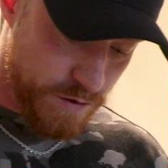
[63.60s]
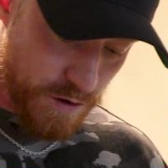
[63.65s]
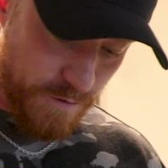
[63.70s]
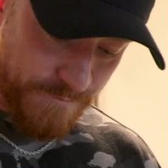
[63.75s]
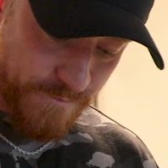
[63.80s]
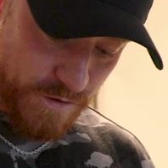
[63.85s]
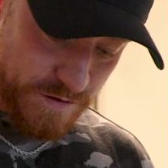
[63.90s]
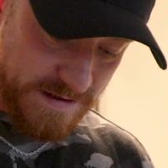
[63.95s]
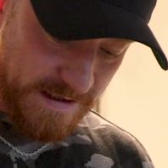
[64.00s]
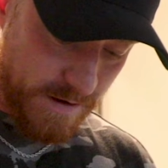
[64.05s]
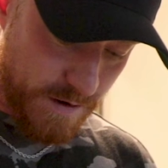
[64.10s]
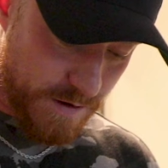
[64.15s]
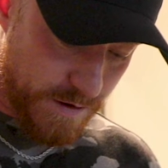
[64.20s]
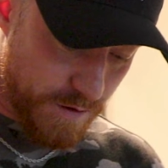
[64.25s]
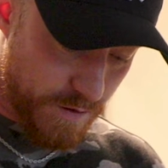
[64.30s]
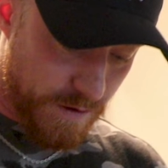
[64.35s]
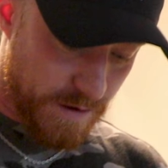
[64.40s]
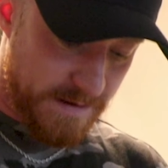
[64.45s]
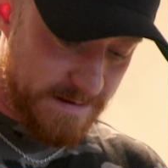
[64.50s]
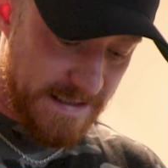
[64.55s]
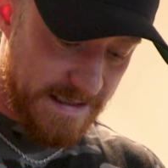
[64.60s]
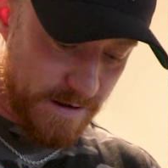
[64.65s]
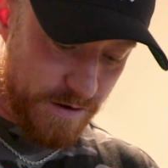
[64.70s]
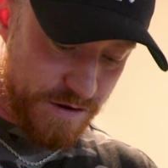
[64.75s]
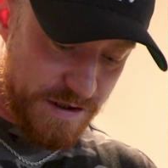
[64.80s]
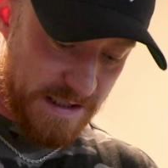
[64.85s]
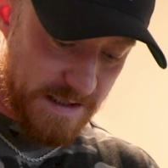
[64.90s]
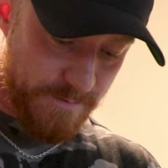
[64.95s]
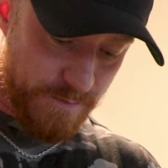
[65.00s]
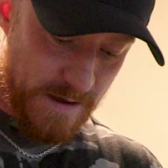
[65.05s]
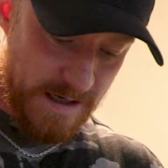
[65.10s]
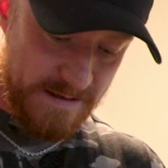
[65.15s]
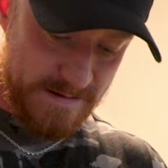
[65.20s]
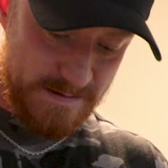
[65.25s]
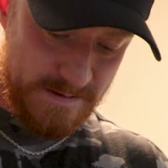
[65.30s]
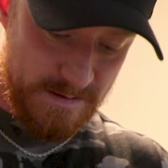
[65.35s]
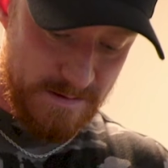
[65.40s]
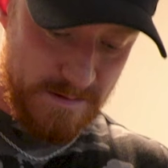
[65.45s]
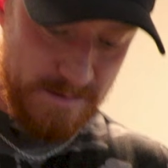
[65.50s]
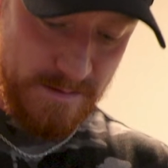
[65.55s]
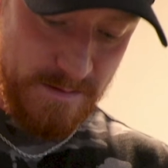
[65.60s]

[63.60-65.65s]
So first thing you're gonna do, you're gonna take your chicken breast,